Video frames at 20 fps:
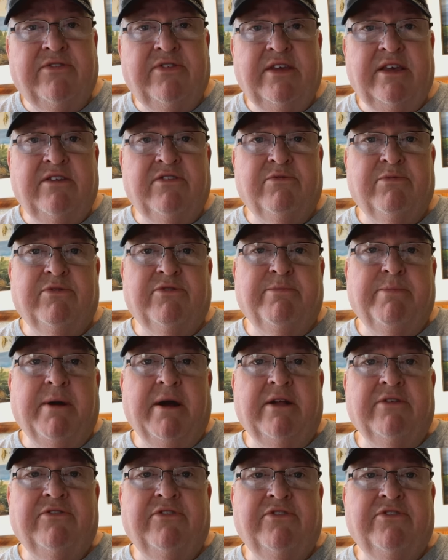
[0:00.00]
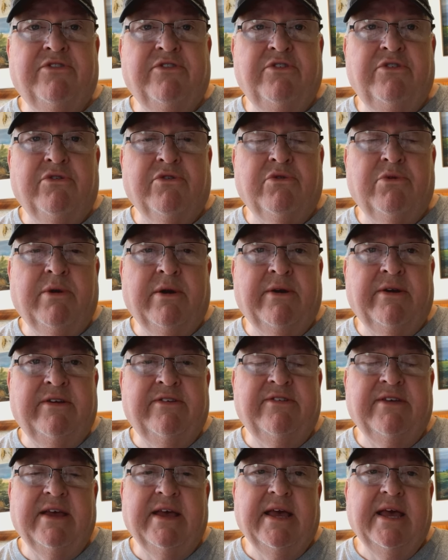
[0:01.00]
these responses to your
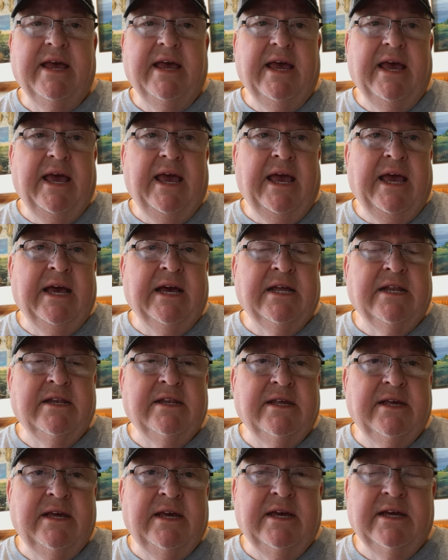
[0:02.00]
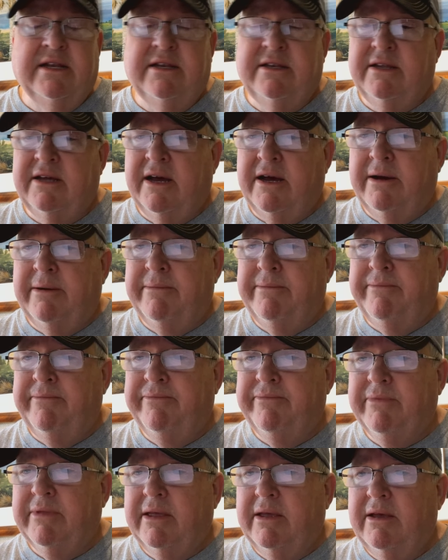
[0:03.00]
queries and it, um,
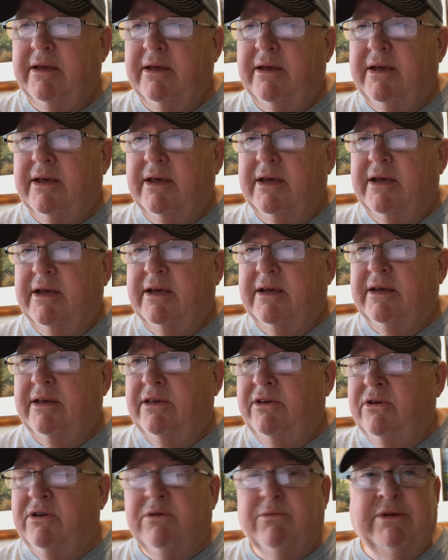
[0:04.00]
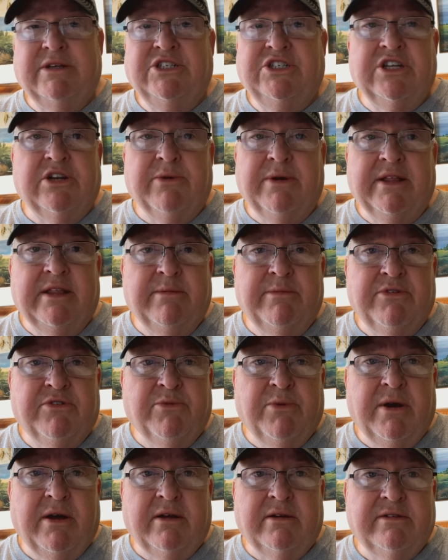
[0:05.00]
you can regenerate them as
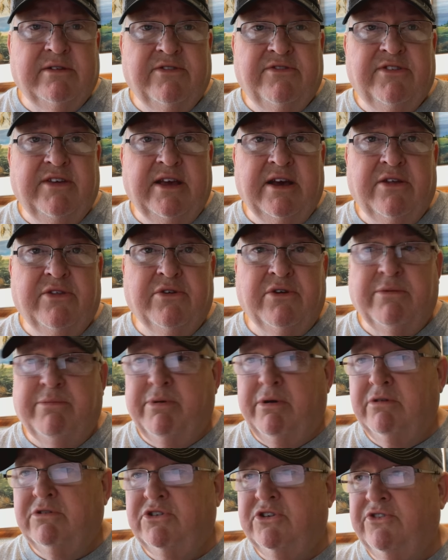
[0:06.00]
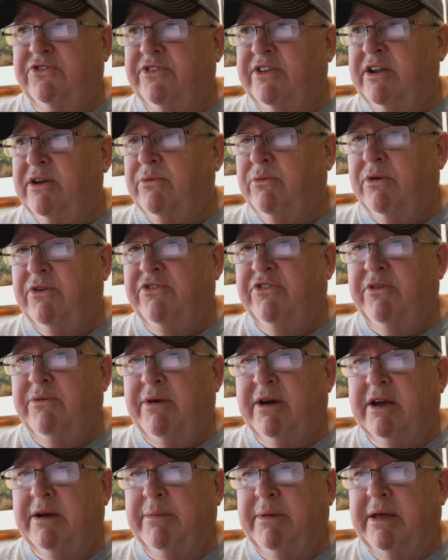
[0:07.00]
well to see other approaches that it wants to
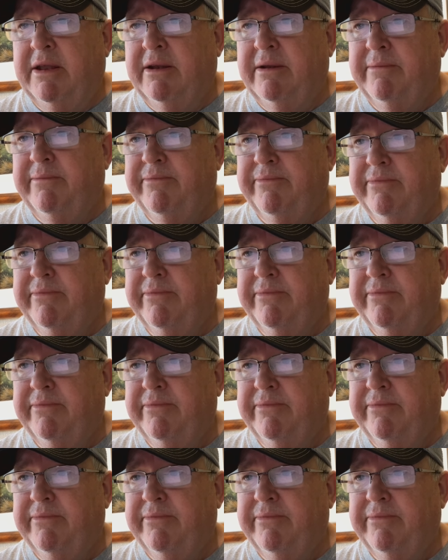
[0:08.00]
recommend.